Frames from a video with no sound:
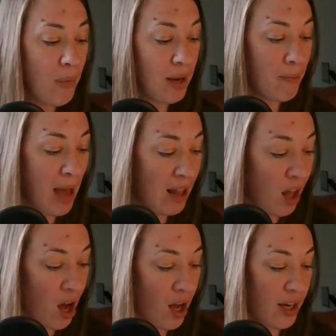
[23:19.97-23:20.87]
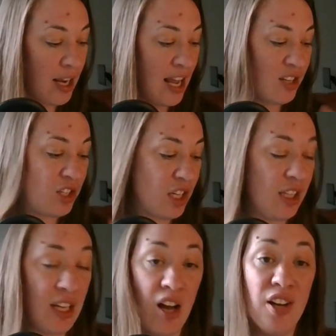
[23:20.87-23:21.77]
but Malhon and
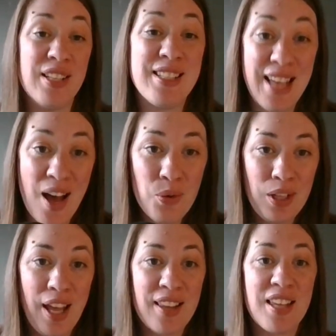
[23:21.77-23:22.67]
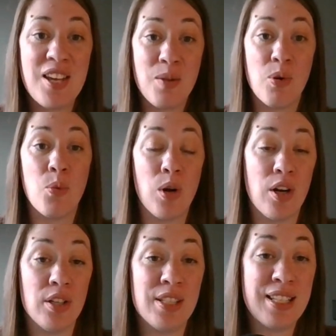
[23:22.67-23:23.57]
Chilion sound like the Hebrew
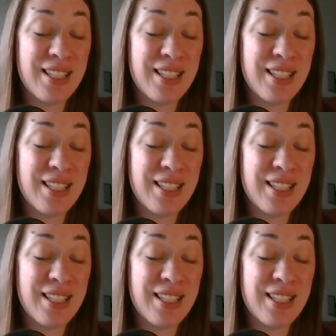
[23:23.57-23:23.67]
words